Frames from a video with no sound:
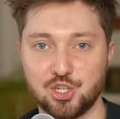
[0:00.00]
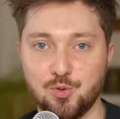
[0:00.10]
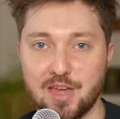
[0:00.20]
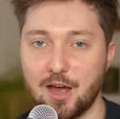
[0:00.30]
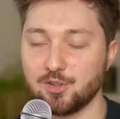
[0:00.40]

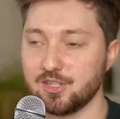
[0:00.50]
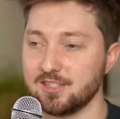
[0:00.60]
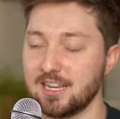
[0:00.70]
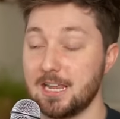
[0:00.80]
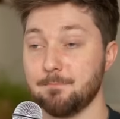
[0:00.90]

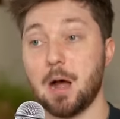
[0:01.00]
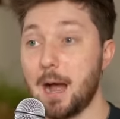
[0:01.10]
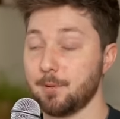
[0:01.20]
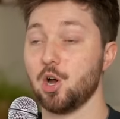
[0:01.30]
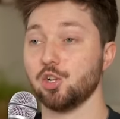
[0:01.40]
2000s in
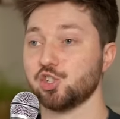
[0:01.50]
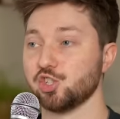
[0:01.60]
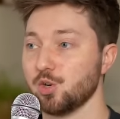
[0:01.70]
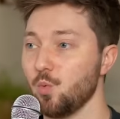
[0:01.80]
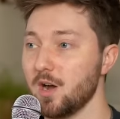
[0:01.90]
pop
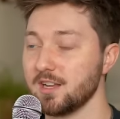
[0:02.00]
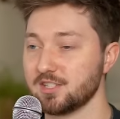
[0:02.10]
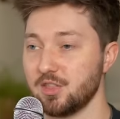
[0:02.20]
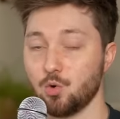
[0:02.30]
culture was